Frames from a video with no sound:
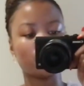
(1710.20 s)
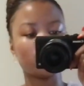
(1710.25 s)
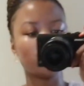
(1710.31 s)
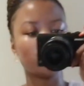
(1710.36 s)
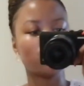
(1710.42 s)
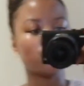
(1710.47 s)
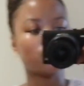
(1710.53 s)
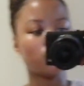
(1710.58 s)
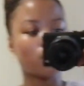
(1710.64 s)

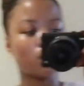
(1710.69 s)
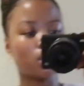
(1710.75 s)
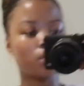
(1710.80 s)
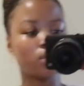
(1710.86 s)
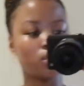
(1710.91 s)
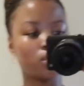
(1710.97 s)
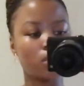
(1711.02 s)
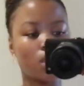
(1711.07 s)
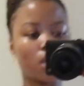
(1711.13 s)
turned out.
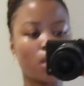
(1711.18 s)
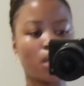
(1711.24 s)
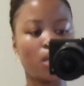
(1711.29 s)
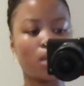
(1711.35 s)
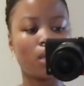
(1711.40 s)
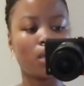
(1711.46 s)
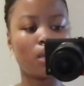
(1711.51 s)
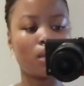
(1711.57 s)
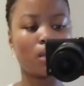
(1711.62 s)

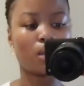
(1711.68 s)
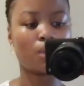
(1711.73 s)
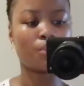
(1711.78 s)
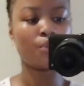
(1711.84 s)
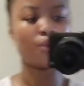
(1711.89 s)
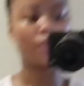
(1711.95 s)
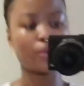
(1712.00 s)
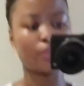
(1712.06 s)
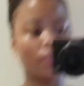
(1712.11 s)
Ended up
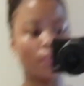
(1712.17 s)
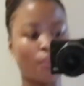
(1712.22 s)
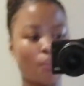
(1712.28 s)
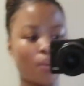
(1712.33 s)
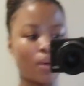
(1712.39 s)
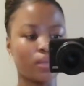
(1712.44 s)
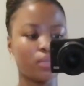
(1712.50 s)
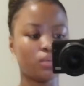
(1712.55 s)
wearing the white